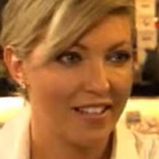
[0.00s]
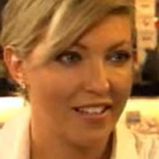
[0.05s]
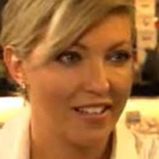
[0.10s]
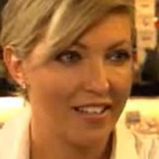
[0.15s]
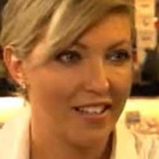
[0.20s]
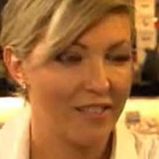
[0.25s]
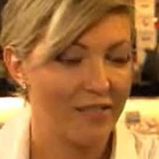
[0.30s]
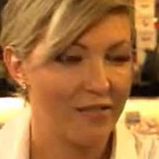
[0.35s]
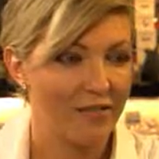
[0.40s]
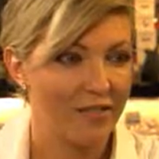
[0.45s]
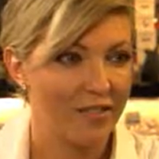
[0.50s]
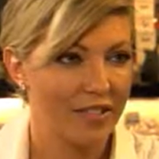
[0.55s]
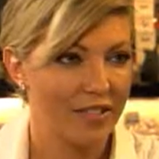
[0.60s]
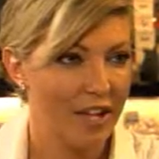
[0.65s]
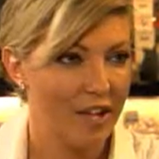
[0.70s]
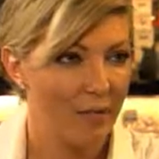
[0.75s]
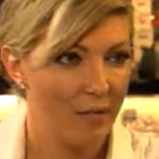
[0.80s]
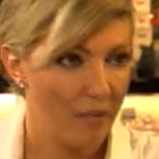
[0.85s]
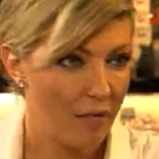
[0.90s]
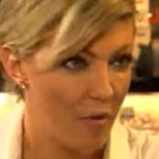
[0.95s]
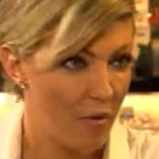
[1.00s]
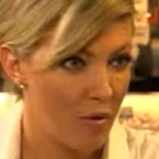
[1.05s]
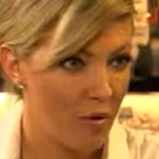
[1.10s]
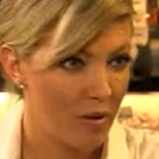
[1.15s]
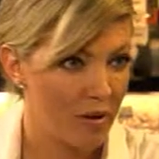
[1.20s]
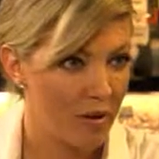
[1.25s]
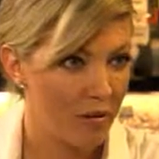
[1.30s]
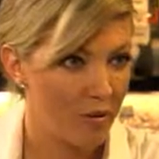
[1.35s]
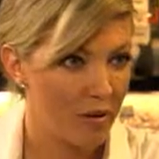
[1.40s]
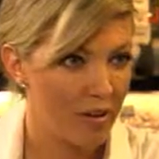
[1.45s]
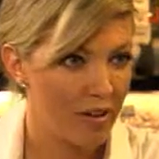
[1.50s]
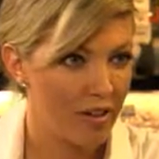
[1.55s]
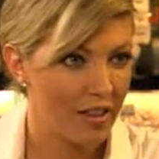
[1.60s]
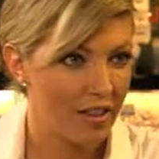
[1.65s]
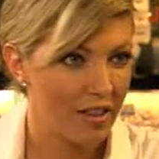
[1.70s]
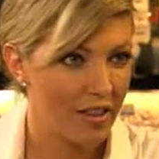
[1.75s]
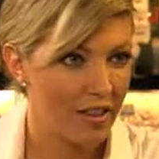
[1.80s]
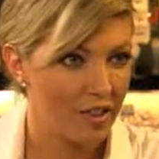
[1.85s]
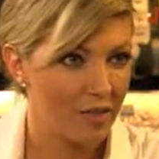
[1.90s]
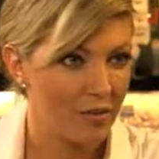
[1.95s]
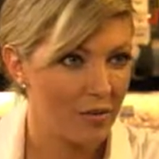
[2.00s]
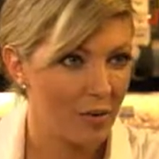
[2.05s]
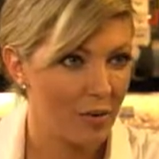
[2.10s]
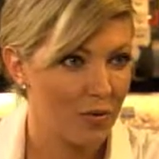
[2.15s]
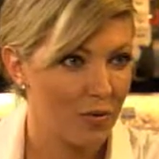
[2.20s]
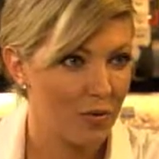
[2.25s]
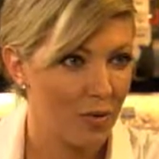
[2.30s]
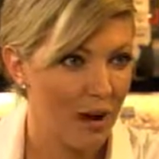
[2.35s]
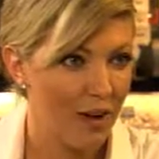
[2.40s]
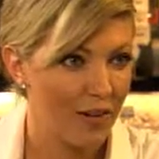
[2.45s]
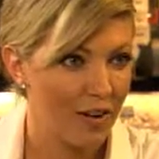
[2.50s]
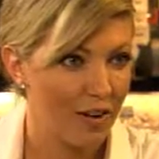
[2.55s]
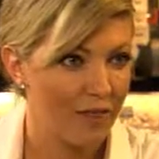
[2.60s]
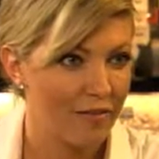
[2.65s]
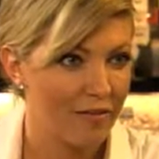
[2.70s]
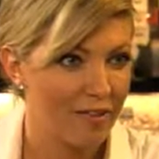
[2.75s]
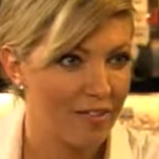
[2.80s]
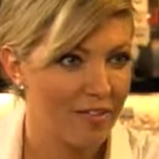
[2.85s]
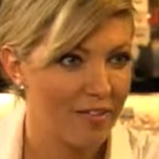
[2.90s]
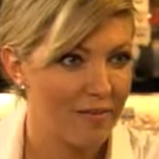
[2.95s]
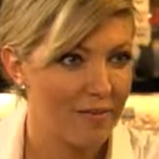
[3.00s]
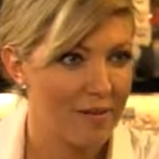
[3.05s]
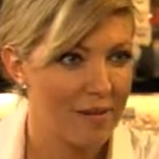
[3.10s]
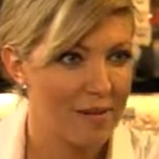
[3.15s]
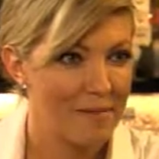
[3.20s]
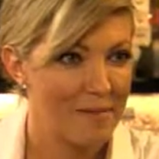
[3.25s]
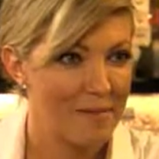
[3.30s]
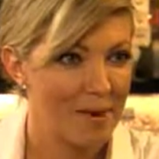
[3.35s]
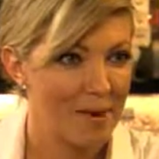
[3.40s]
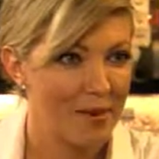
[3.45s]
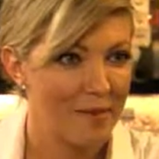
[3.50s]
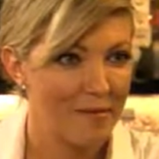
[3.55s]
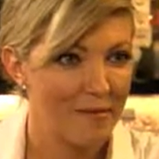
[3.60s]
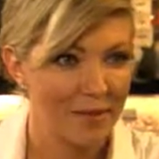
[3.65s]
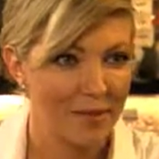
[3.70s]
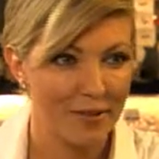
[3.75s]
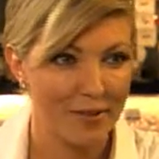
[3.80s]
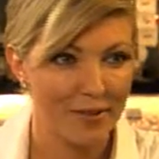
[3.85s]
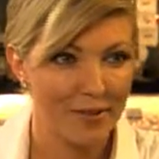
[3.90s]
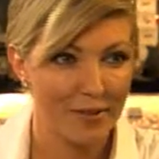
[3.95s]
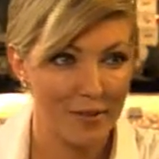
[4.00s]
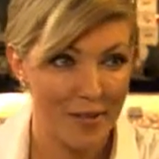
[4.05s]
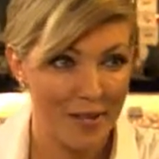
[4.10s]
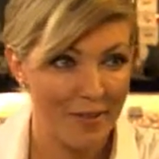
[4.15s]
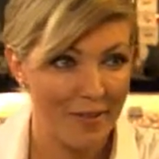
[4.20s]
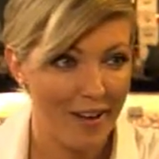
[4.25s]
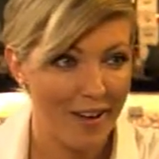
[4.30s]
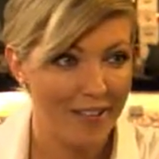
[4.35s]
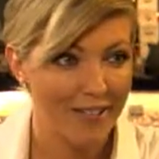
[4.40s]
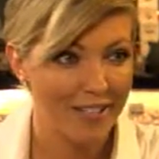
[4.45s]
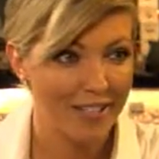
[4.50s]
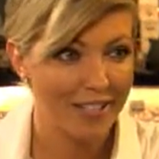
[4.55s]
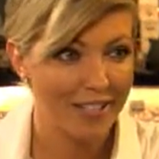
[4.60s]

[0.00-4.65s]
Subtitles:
And you've said before that one of the things you're most proud of is being married for 25